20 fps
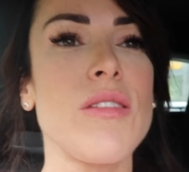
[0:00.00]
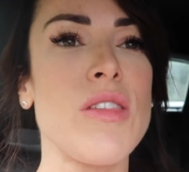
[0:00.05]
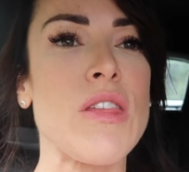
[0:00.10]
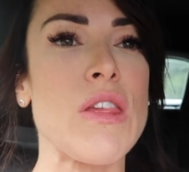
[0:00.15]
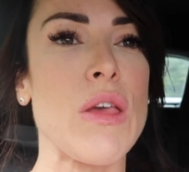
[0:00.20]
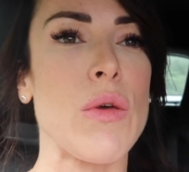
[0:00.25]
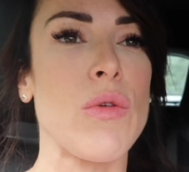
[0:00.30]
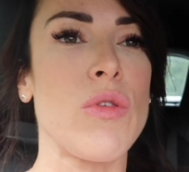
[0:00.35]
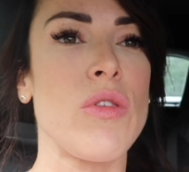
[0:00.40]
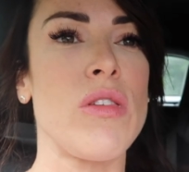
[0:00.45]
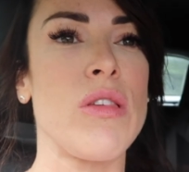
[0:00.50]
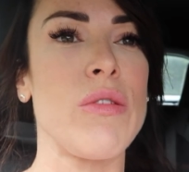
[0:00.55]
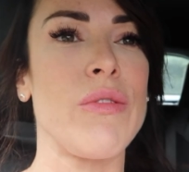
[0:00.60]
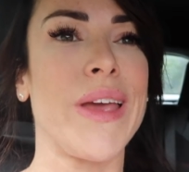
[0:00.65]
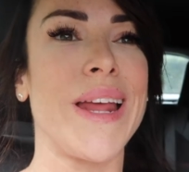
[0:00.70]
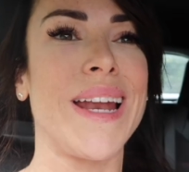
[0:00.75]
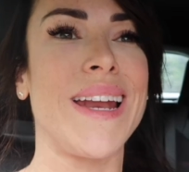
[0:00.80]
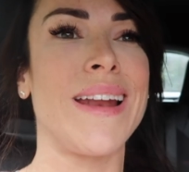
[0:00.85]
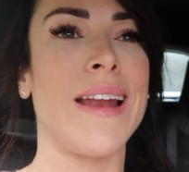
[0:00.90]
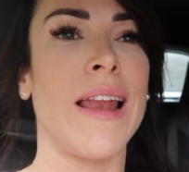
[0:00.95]
So she's
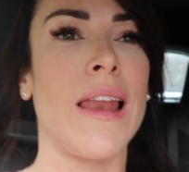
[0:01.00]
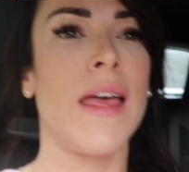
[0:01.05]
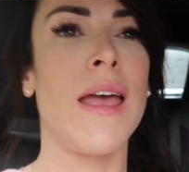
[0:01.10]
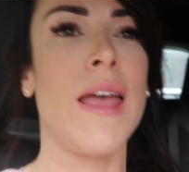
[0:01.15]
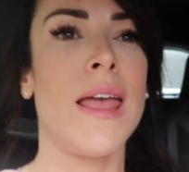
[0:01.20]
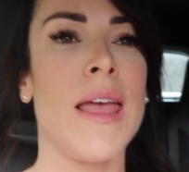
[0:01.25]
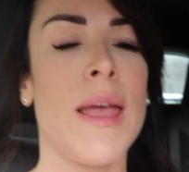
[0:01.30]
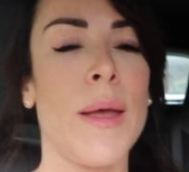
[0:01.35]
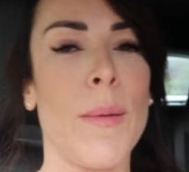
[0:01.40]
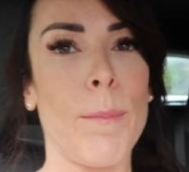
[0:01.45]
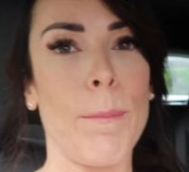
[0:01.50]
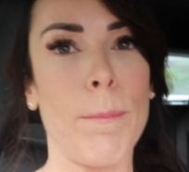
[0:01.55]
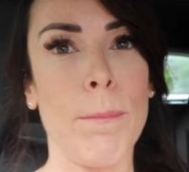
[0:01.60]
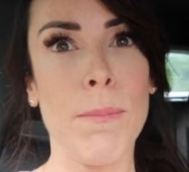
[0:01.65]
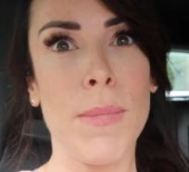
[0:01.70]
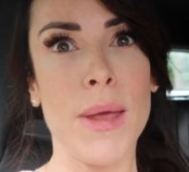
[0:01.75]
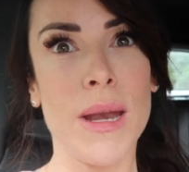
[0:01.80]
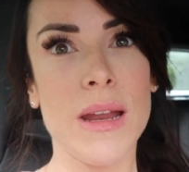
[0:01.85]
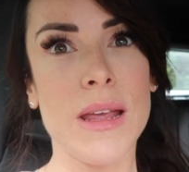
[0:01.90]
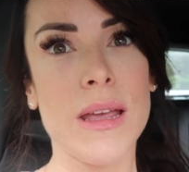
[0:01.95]
doing a little
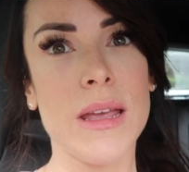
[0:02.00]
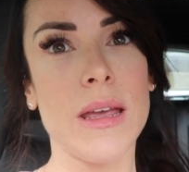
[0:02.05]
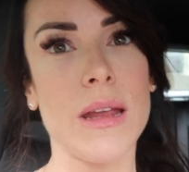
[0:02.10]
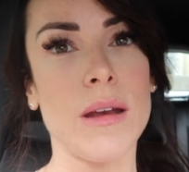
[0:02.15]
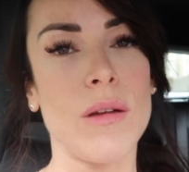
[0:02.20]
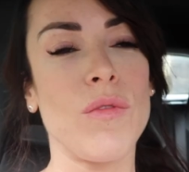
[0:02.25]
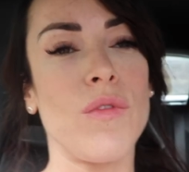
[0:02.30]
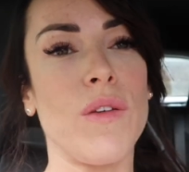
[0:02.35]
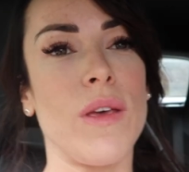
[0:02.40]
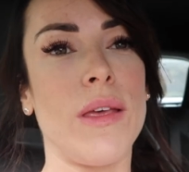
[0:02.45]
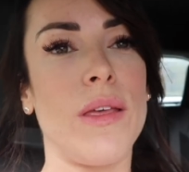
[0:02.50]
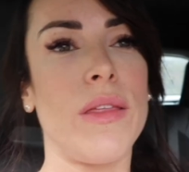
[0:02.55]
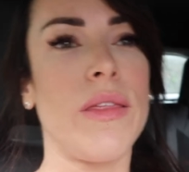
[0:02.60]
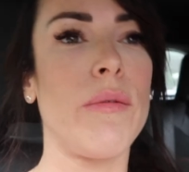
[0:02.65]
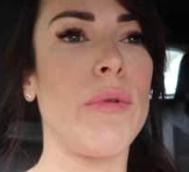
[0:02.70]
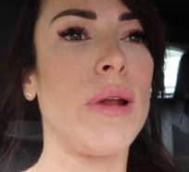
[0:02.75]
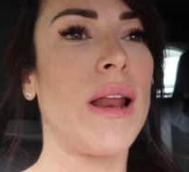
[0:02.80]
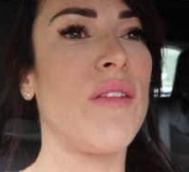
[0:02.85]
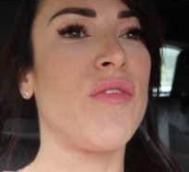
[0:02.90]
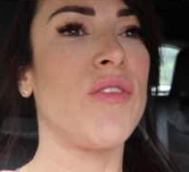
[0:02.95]
mini infill
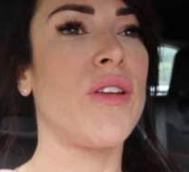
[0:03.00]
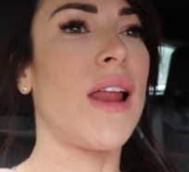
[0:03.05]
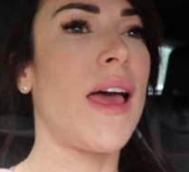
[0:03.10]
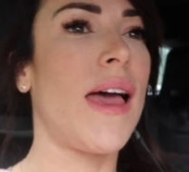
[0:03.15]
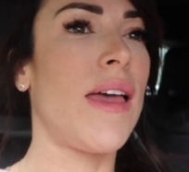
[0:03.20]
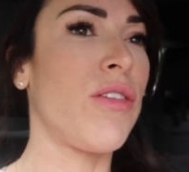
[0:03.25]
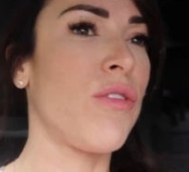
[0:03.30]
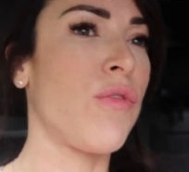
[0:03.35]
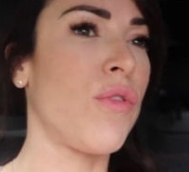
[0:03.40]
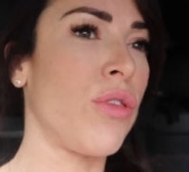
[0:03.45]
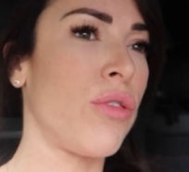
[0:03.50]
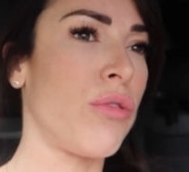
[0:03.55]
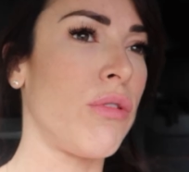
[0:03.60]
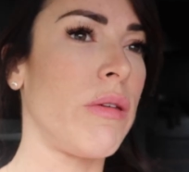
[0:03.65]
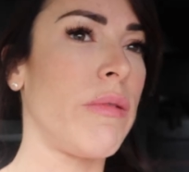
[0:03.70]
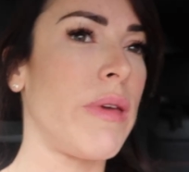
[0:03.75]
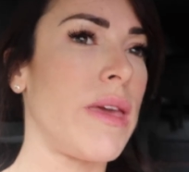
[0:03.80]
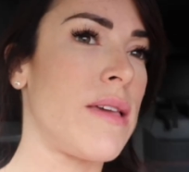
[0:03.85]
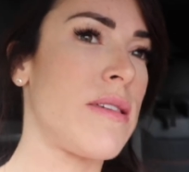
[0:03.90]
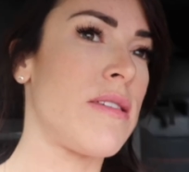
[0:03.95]
that will have to last for
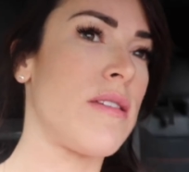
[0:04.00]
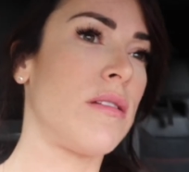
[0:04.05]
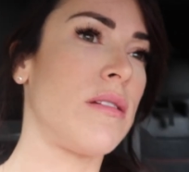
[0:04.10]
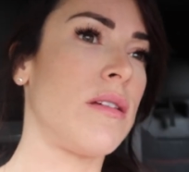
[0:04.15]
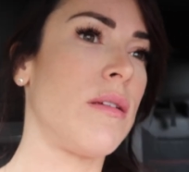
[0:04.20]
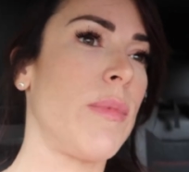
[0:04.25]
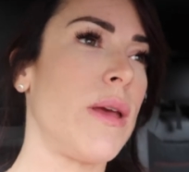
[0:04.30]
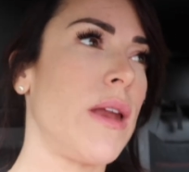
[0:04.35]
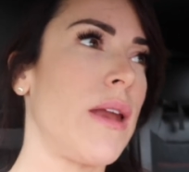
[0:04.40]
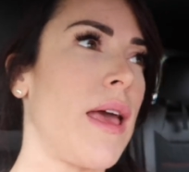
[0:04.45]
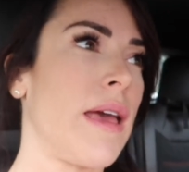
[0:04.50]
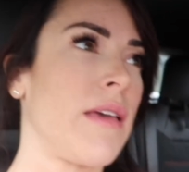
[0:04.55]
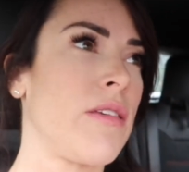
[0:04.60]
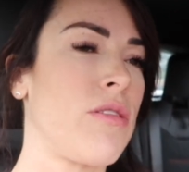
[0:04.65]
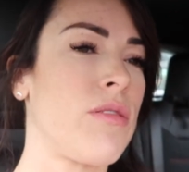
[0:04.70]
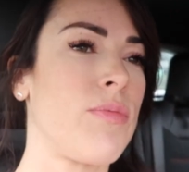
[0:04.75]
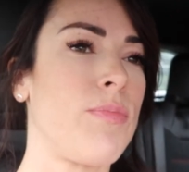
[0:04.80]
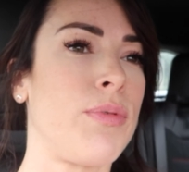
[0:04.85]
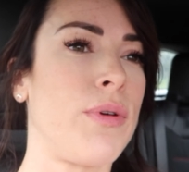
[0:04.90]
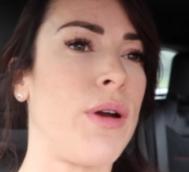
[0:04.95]
3 weeks until my
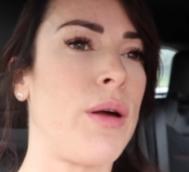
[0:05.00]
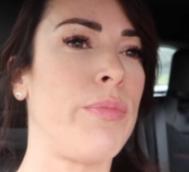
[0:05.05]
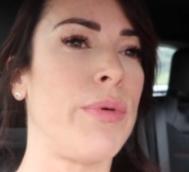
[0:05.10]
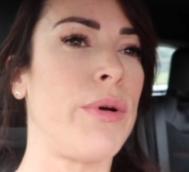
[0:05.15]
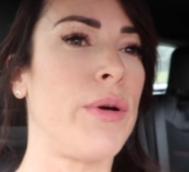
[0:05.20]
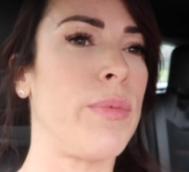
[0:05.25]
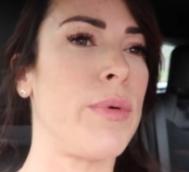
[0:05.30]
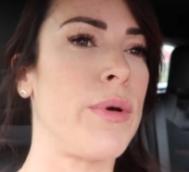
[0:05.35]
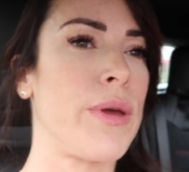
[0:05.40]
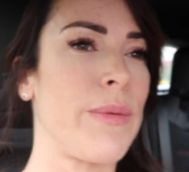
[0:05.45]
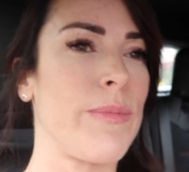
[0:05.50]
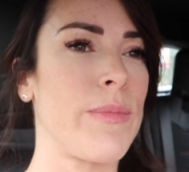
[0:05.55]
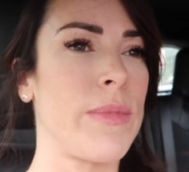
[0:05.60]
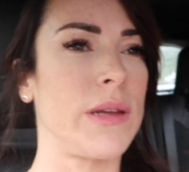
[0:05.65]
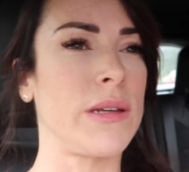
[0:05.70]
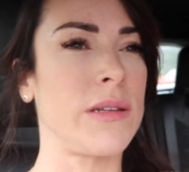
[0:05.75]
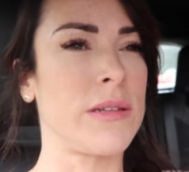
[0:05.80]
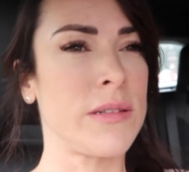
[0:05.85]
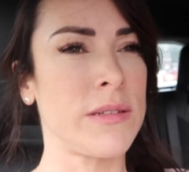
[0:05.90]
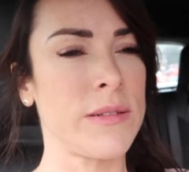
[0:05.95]
next proper
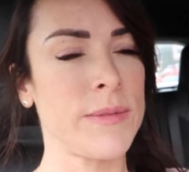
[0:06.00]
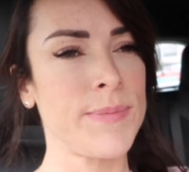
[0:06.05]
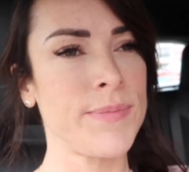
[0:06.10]
appointment.